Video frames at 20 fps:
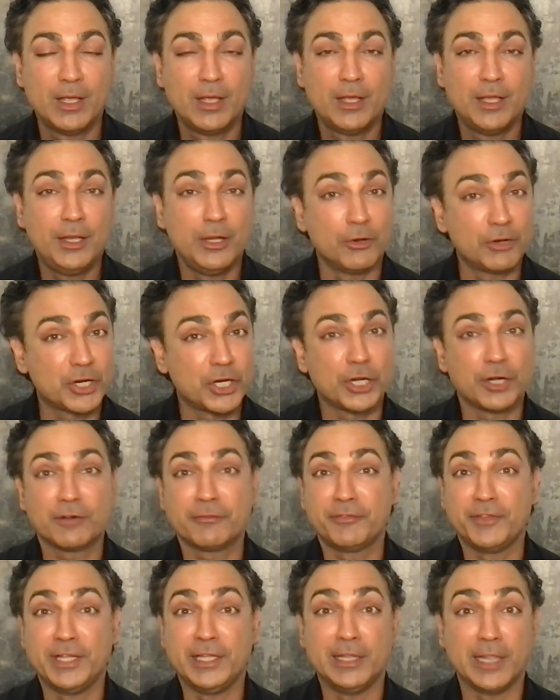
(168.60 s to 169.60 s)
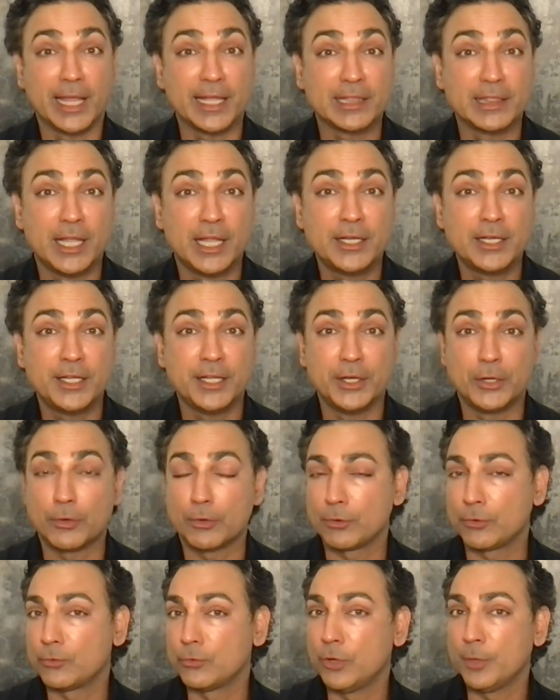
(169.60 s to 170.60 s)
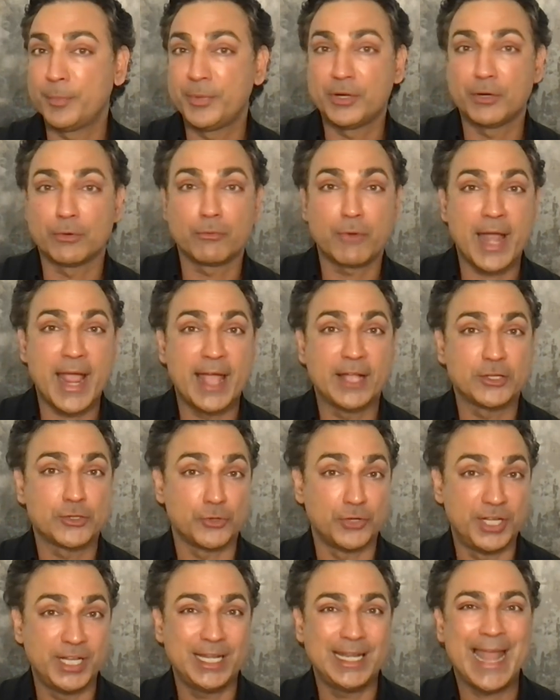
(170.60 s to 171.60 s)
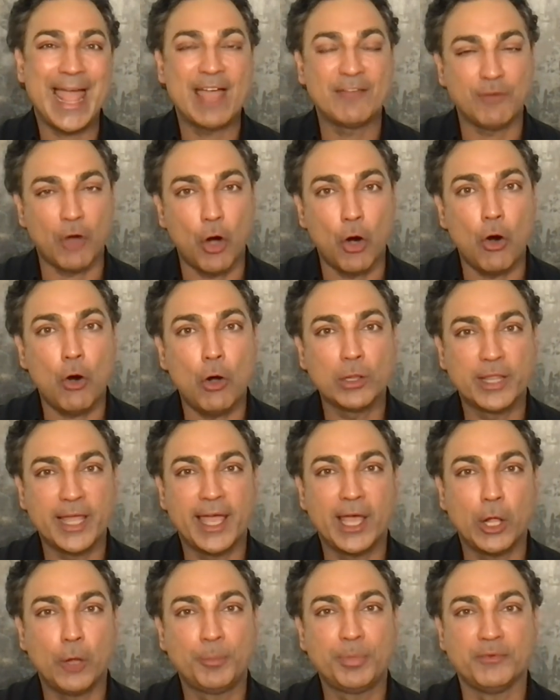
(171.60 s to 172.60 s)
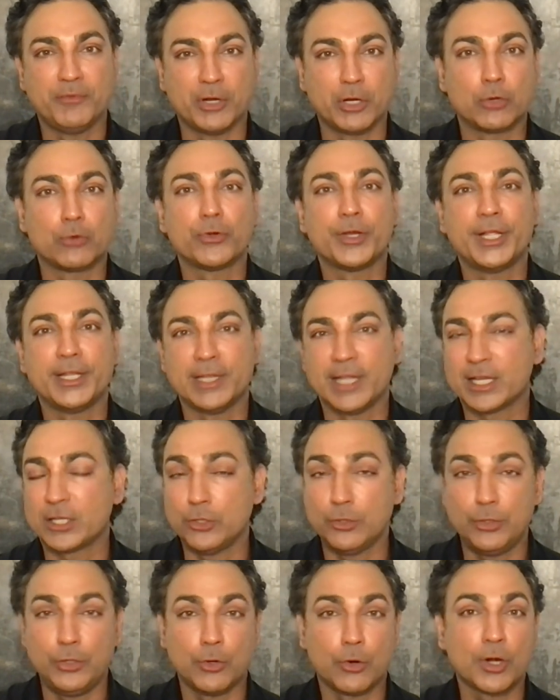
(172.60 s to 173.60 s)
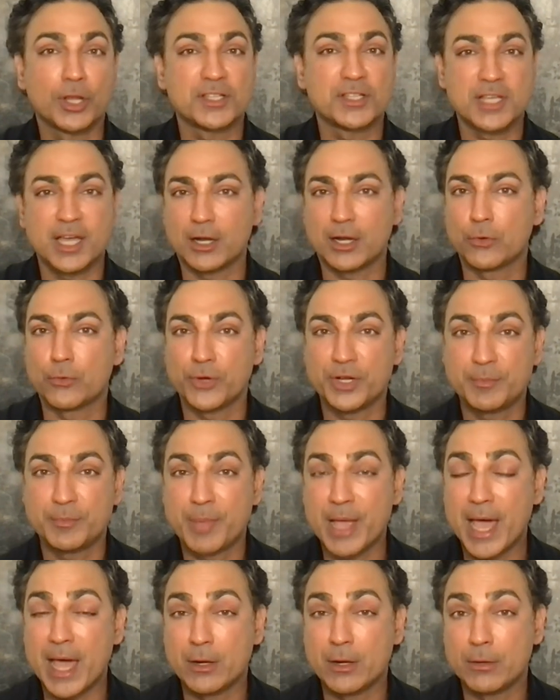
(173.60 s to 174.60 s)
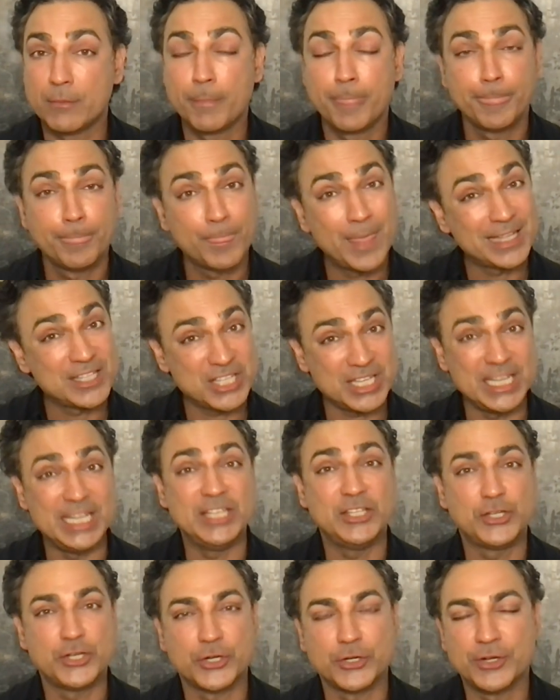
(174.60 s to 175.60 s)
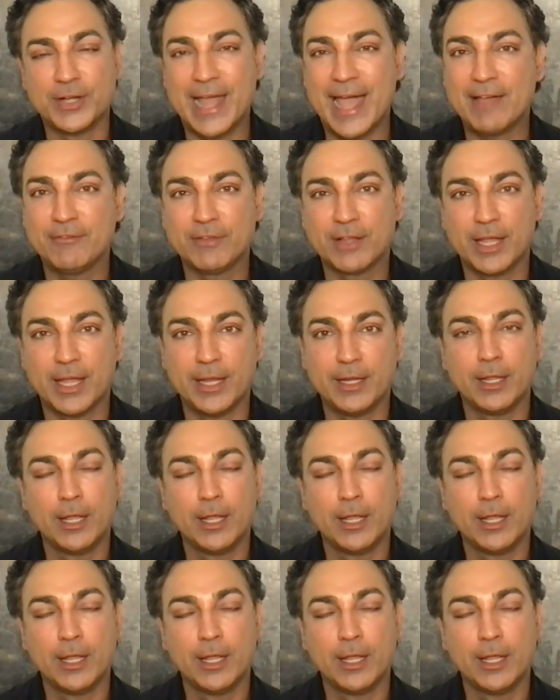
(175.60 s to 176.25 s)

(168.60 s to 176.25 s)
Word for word: you know, curvy, like London, or grew up in a ranch, or didn't have all the help of a grid, like New York has got a grid pattern that's easier to navigate.